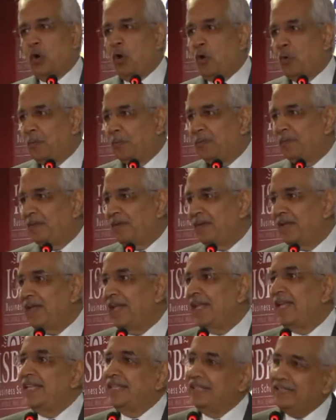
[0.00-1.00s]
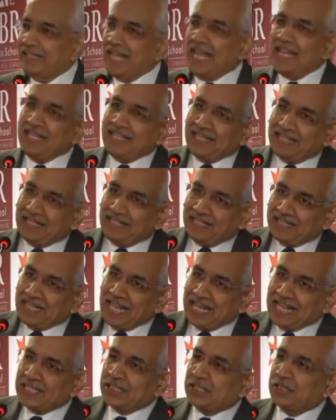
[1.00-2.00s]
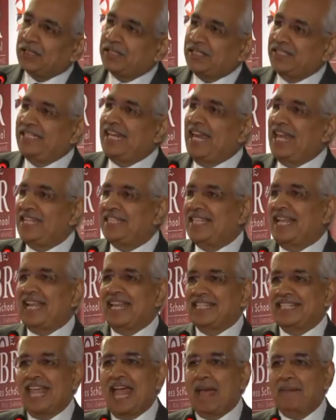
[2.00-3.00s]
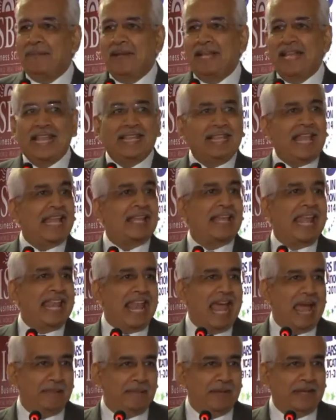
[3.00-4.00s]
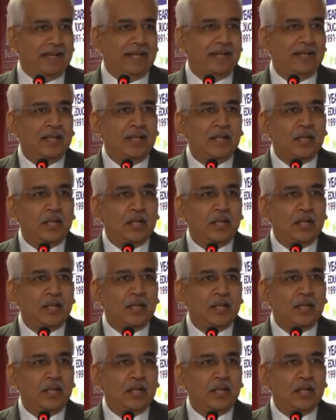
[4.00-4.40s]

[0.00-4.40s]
home, then there is change that has happened, and that can happen.